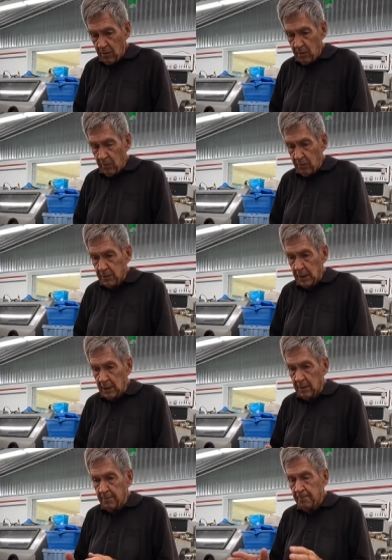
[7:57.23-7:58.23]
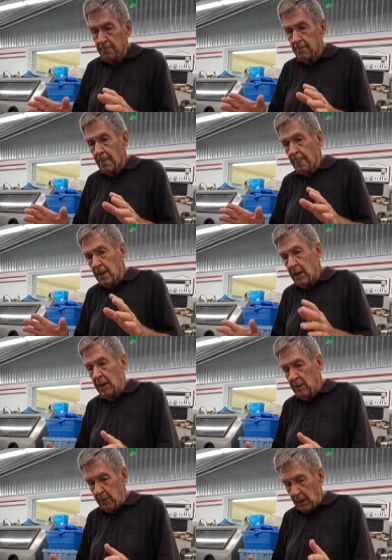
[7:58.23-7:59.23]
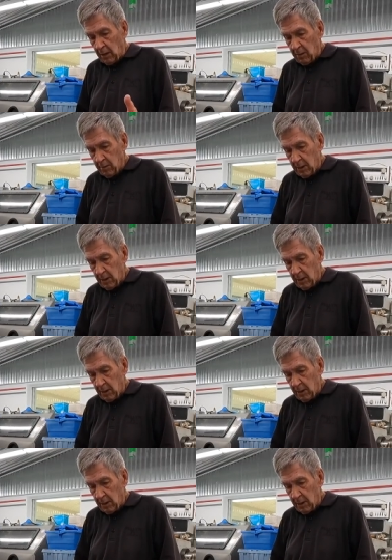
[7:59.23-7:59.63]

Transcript: You know, you take any metal,